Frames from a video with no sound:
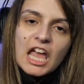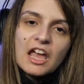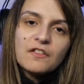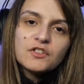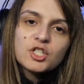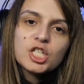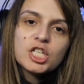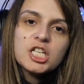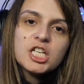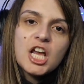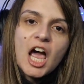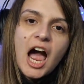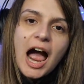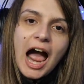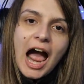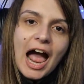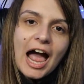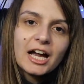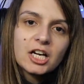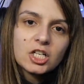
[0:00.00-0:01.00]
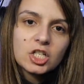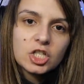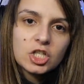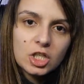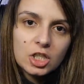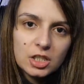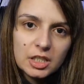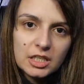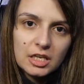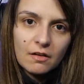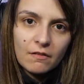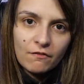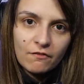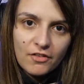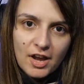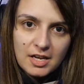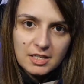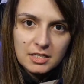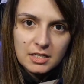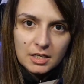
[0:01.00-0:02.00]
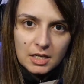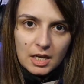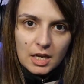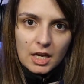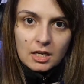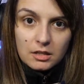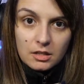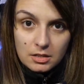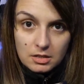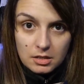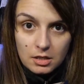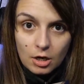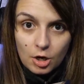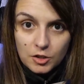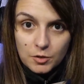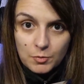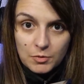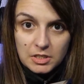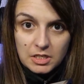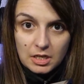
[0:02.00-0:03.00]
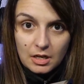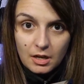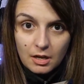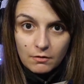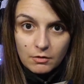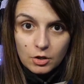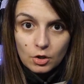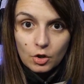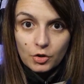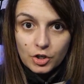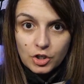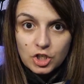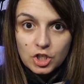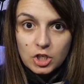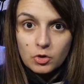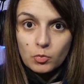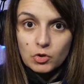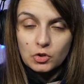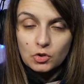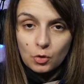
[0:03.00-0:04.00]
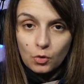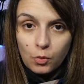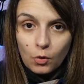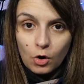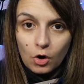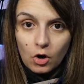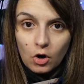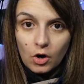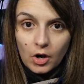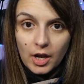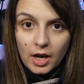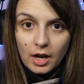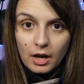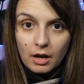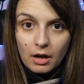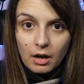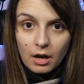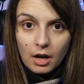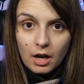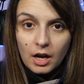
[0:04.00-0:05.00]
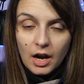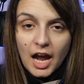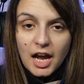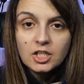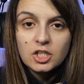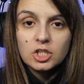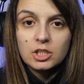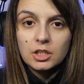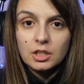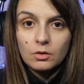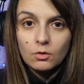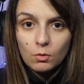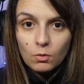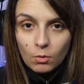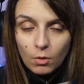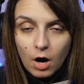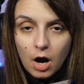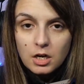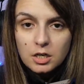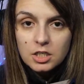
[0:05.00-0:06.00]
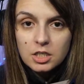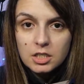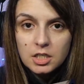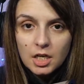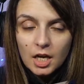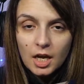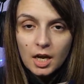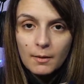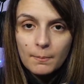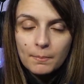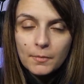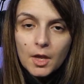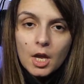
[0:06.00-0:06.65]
if she actually investigated the source material that she was quoting and actually watched it,